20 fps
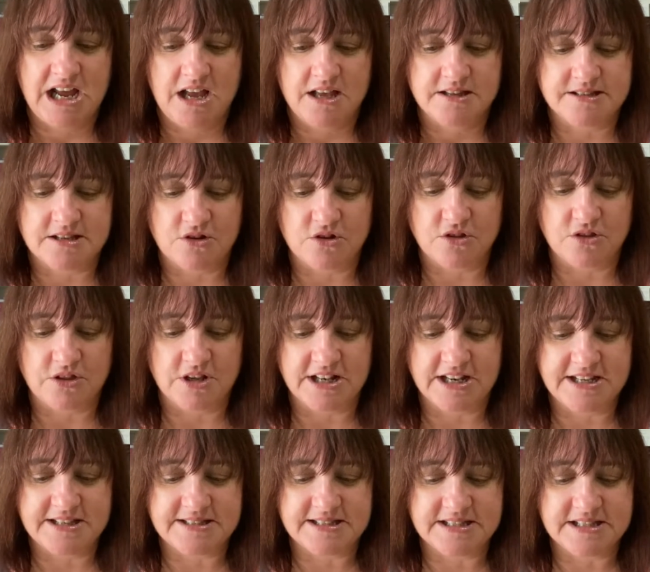So the
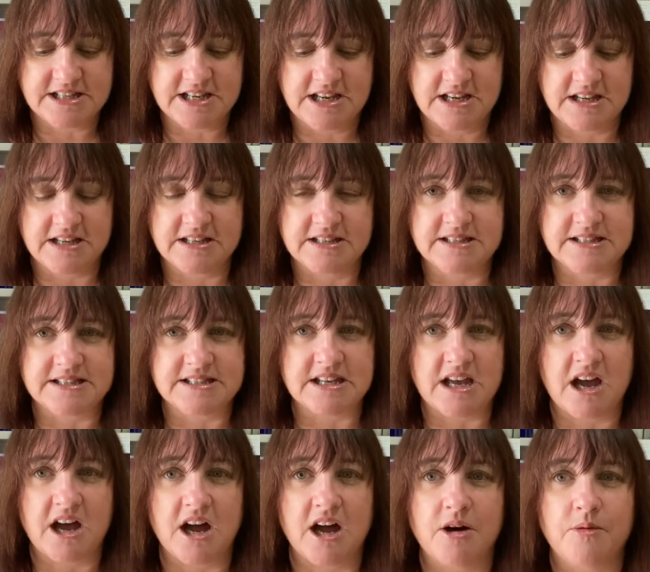list is
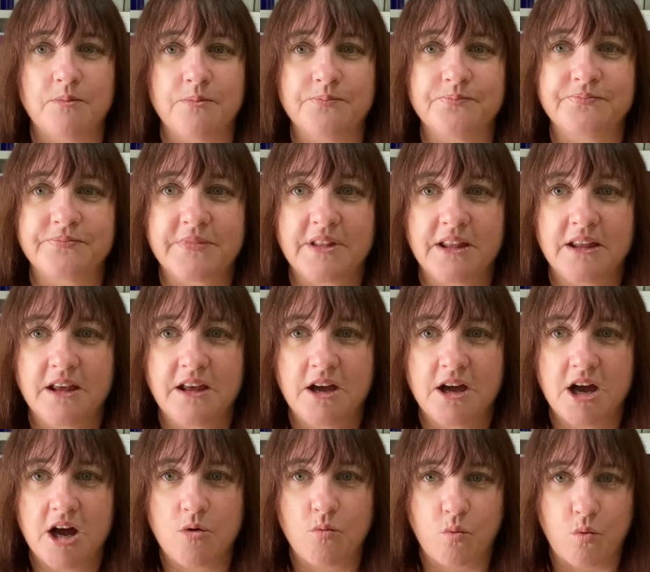
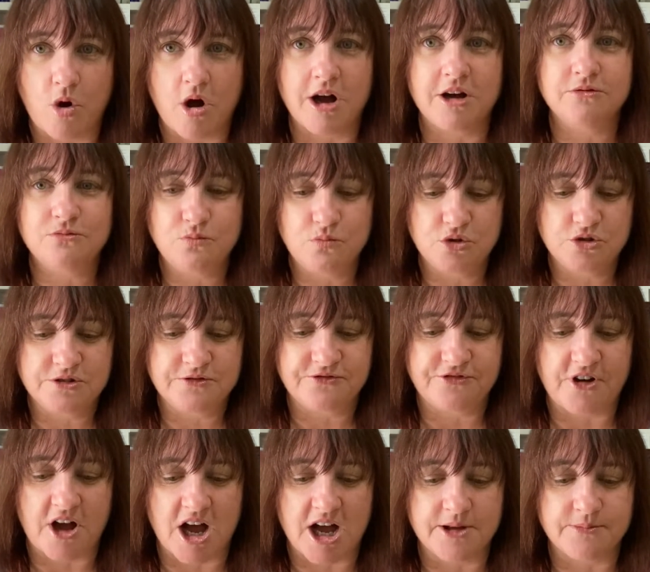Wildewood
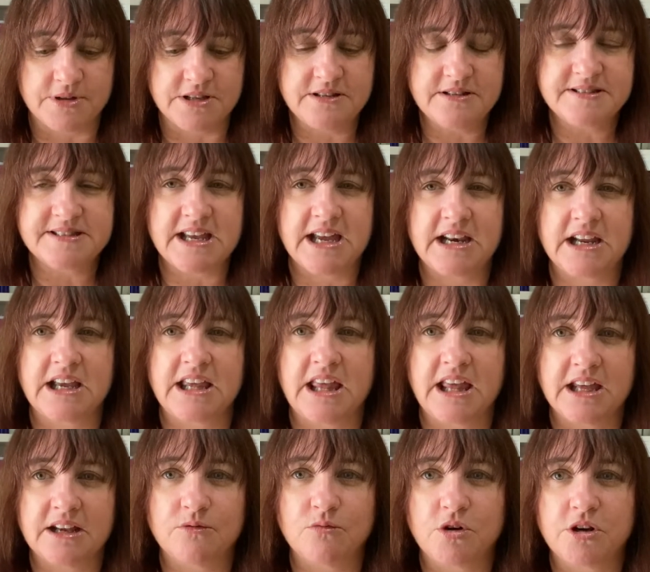Fibres, and
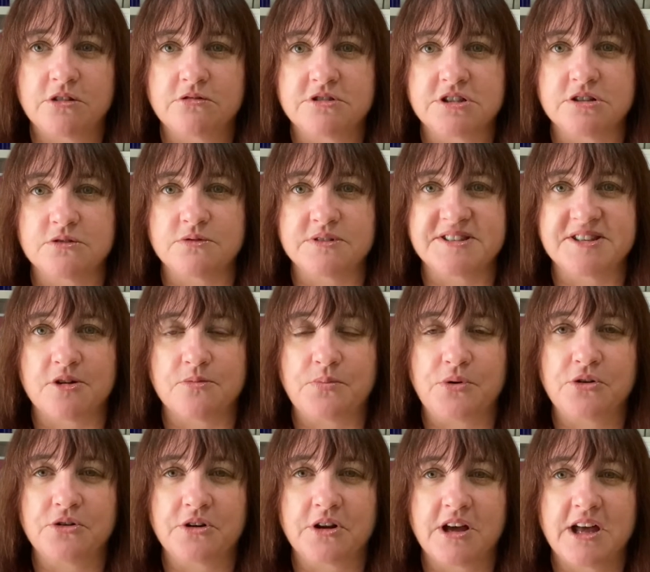again what I'll do is I'll
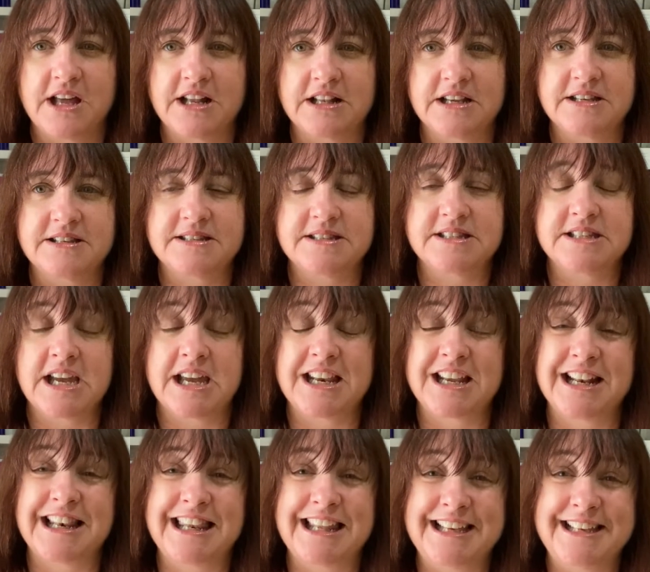put a list and
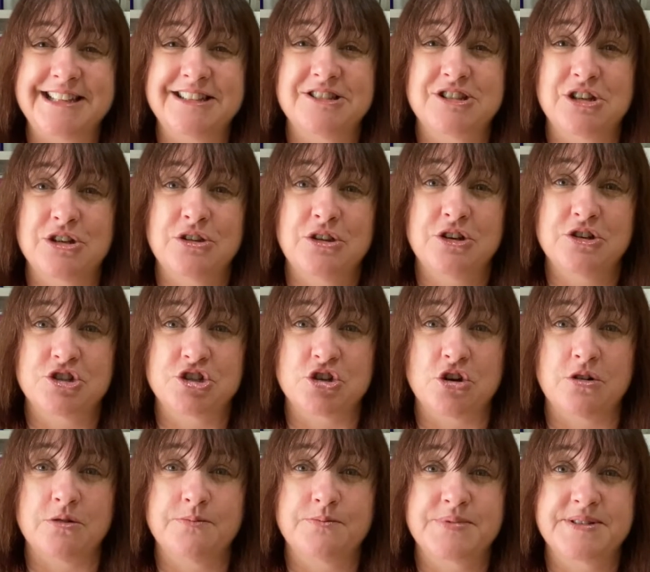a link to their
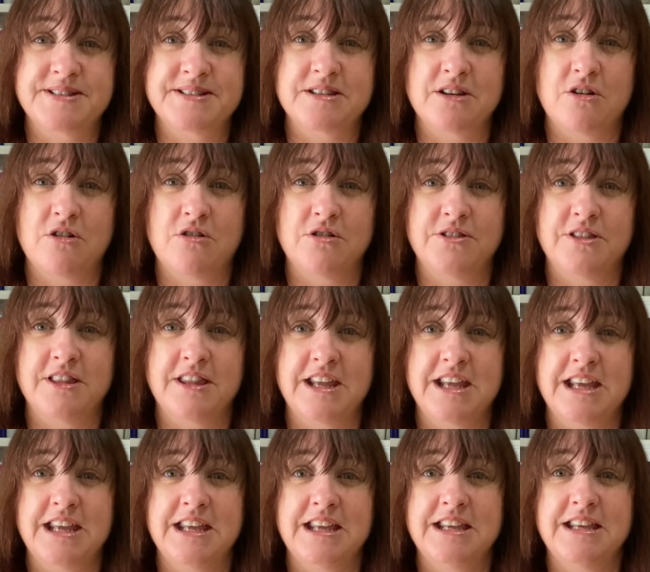shops down
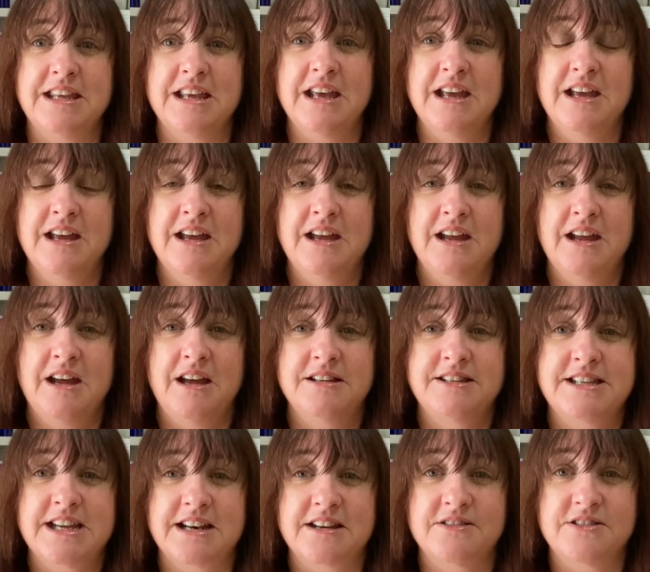
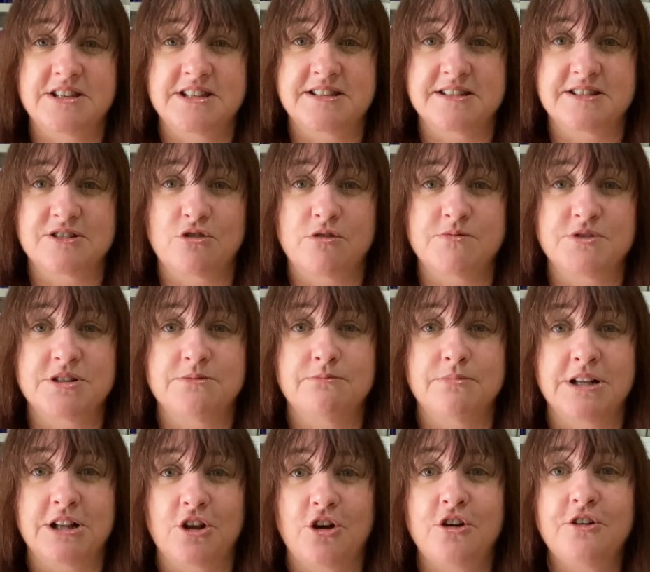in the description
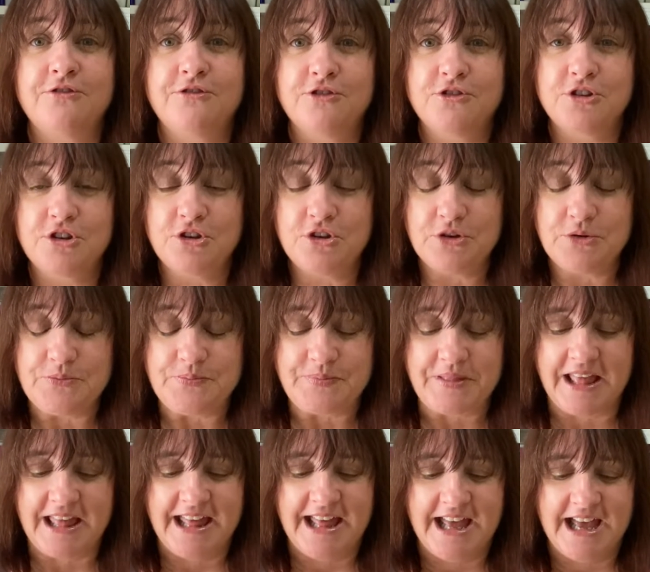below for you.
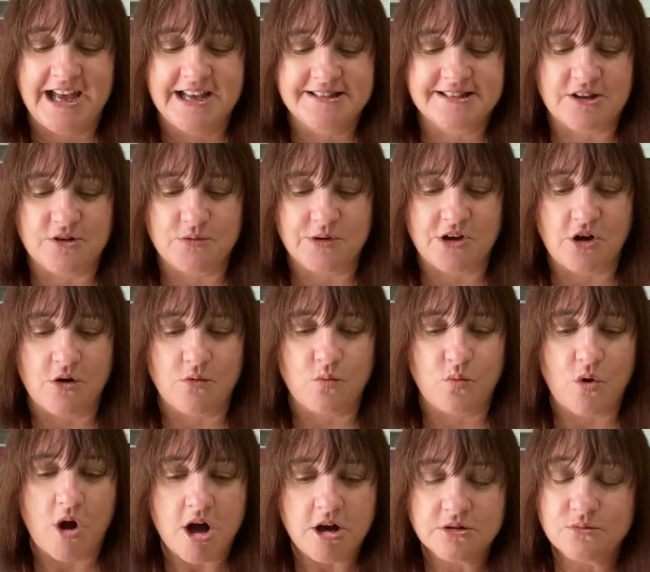So we got
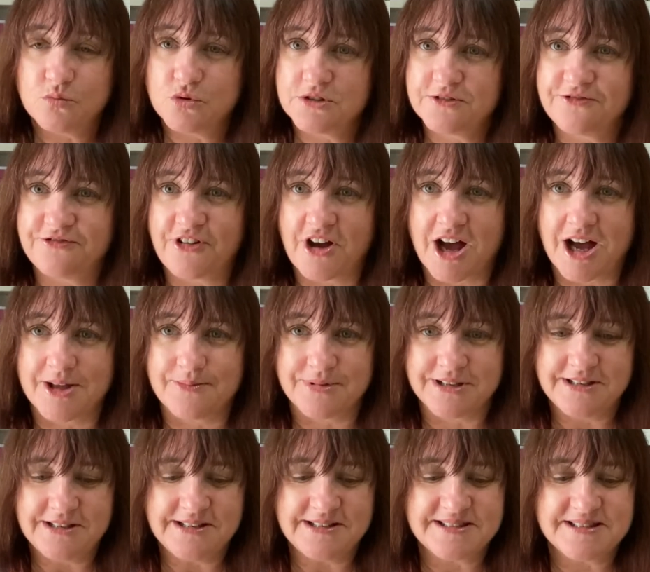Wildewood
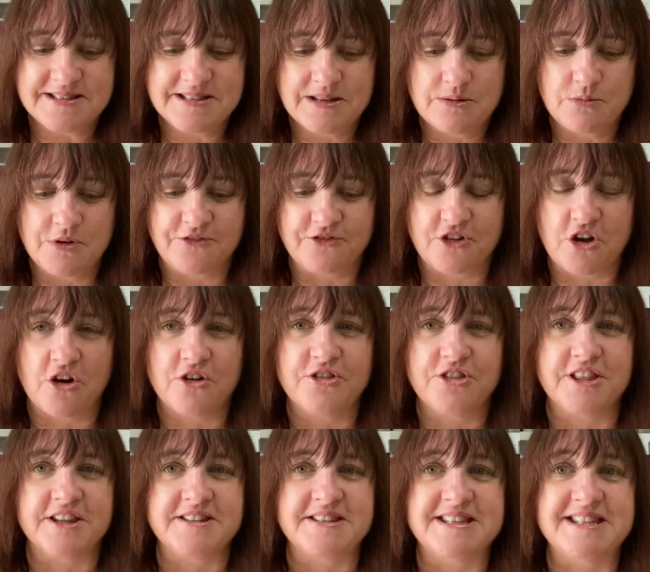Fibres, we've
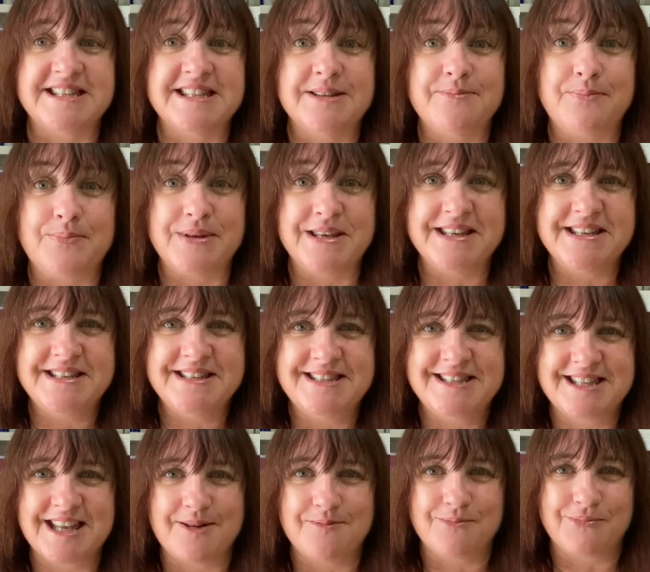got the Zippy
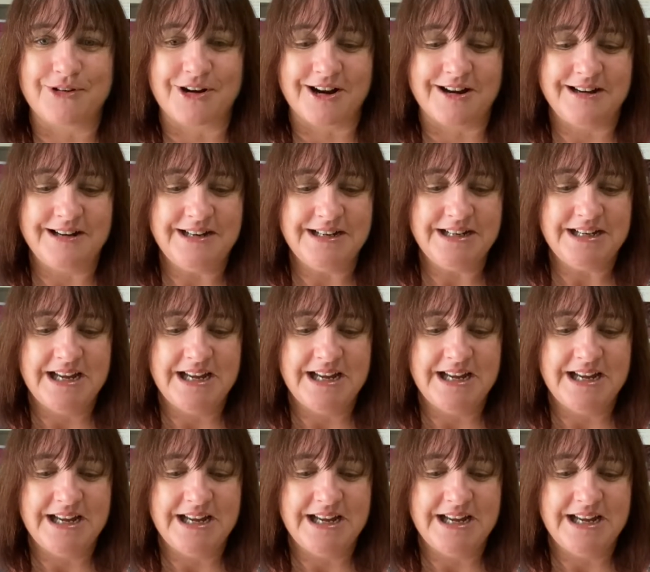Zebra,